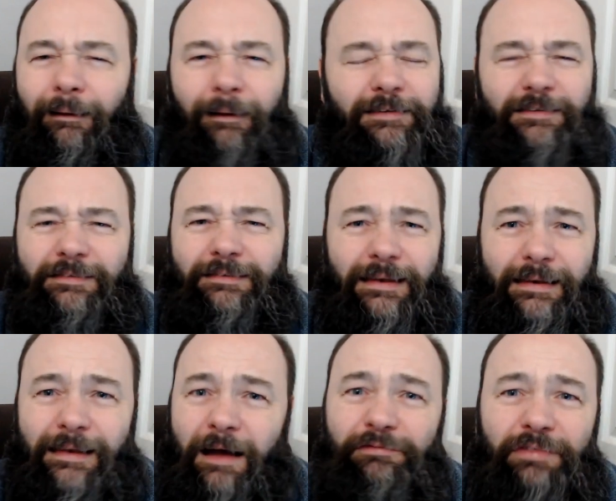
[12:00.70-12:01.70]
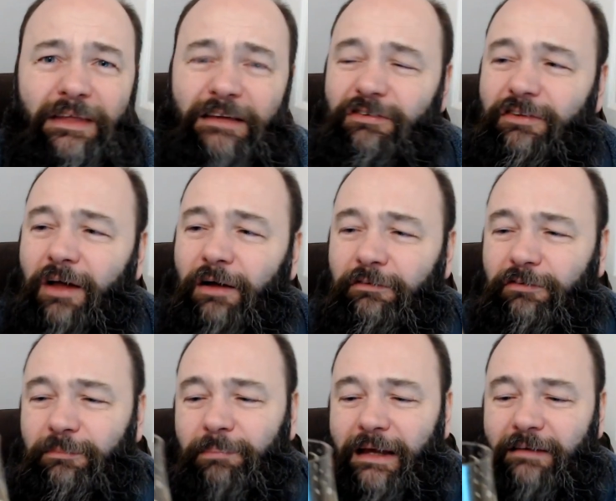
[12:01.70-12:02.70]
I just love these styles
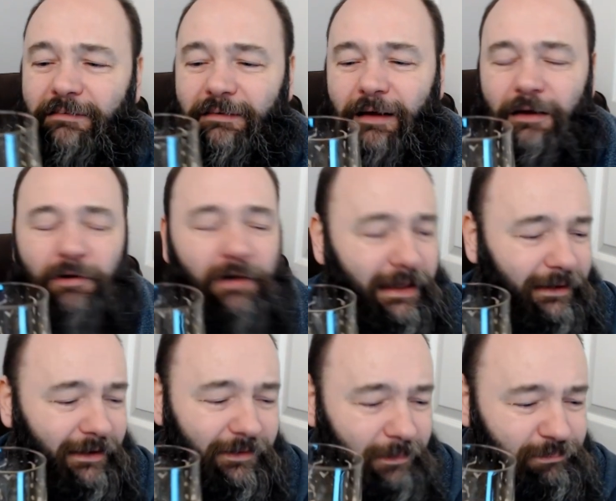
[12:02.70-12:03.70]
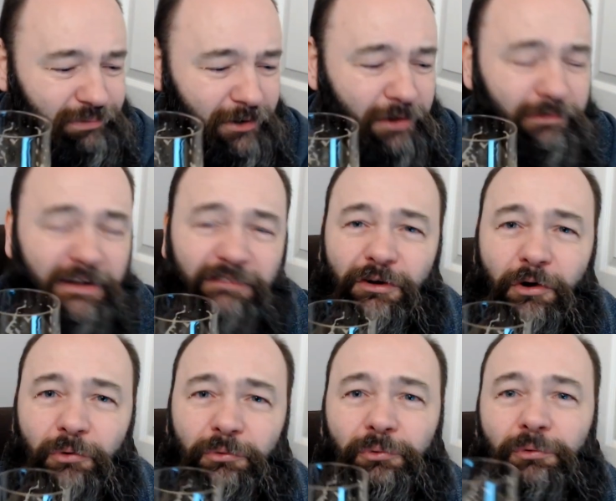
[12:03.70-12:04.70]
of beers. And I the brewery's
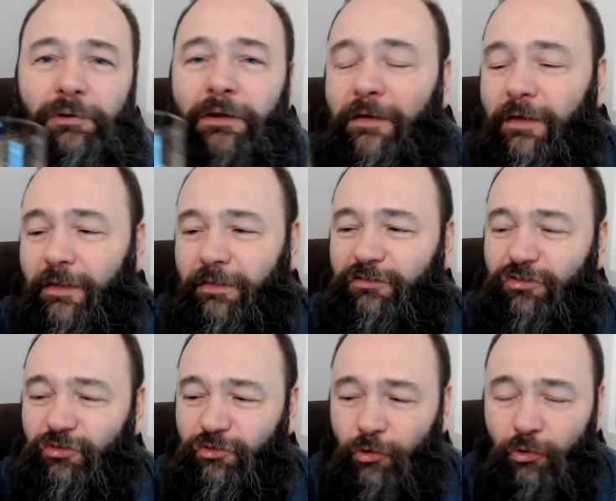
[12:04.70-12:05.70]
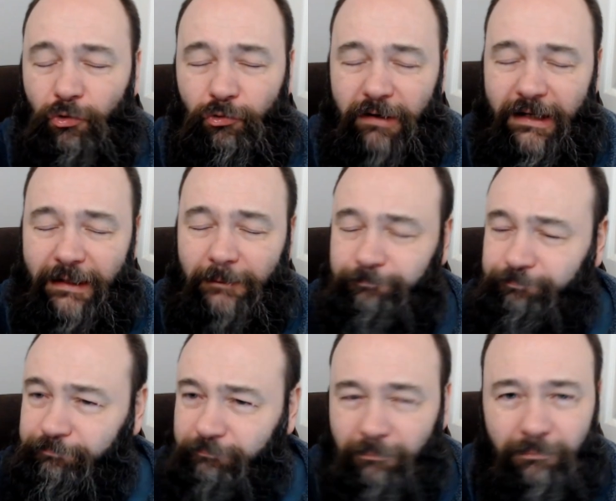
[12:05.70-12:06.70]
cool. The story
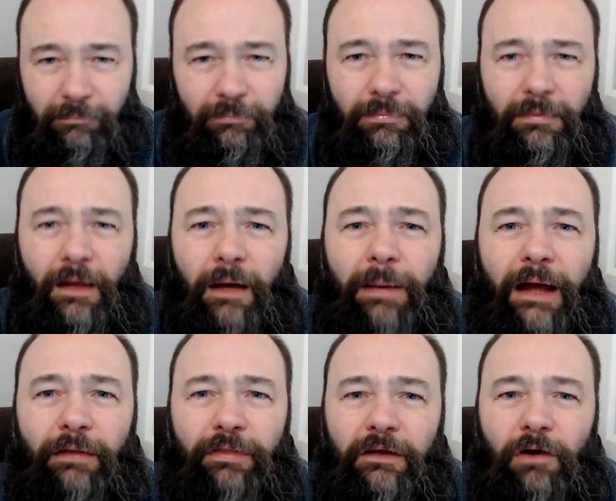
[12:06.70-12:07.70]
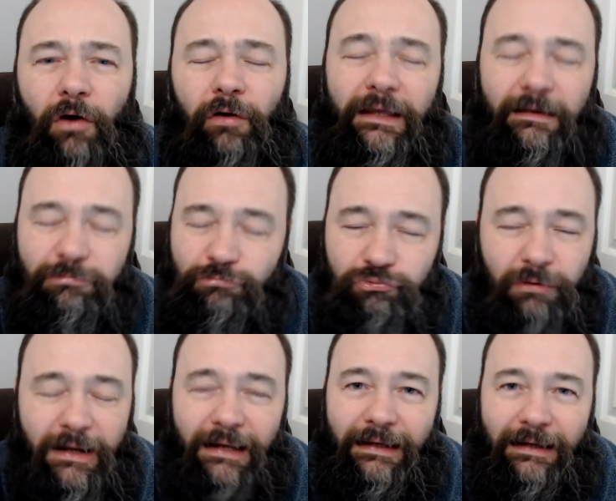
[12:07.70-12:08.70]
about the guy
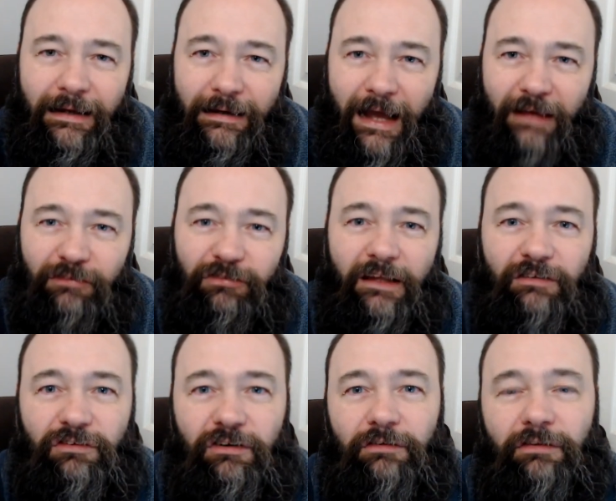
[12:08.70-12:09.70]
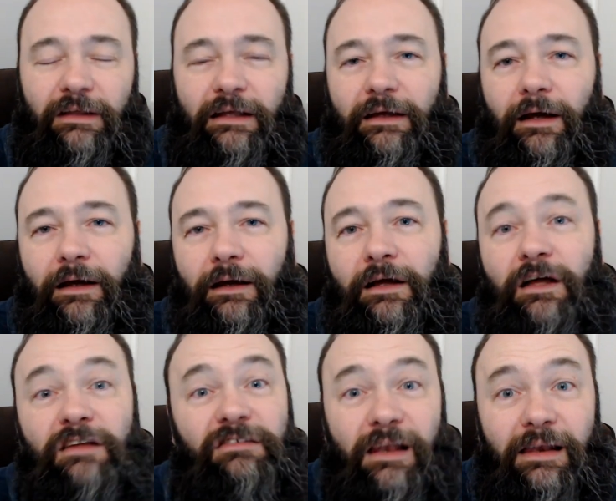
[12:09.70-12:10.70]
really connects it to the uh,
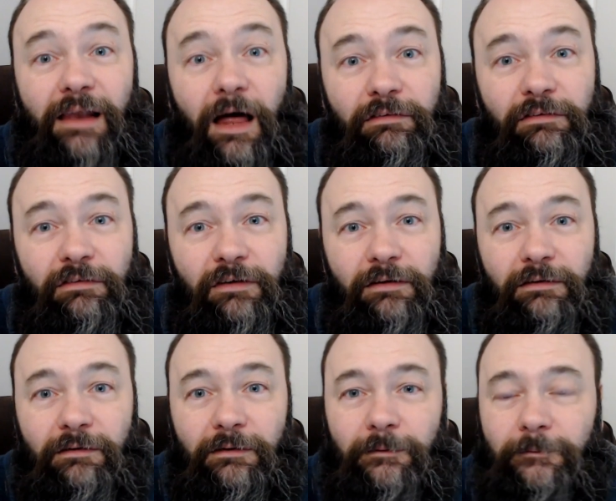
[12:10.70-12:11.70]
to London.